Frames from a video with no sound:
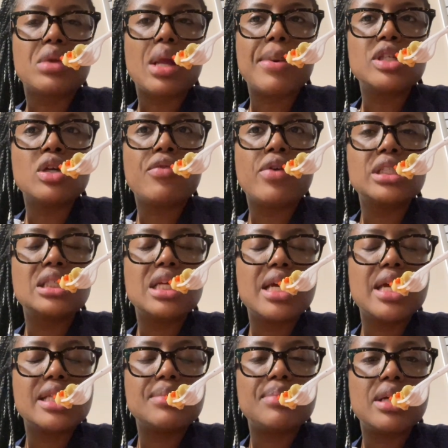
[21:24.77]
But so far today
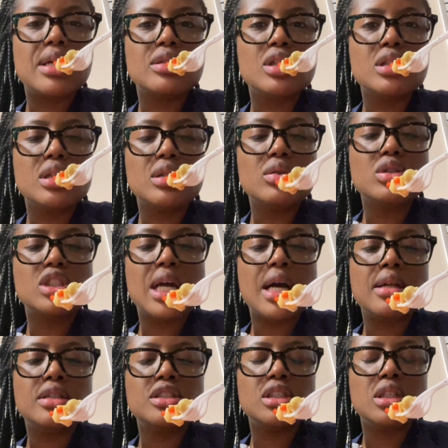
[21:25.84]
has been just a little
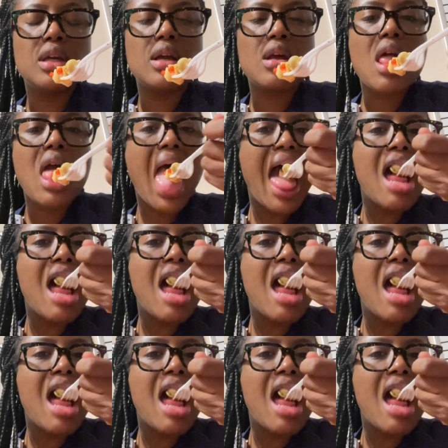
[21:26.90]
challenging.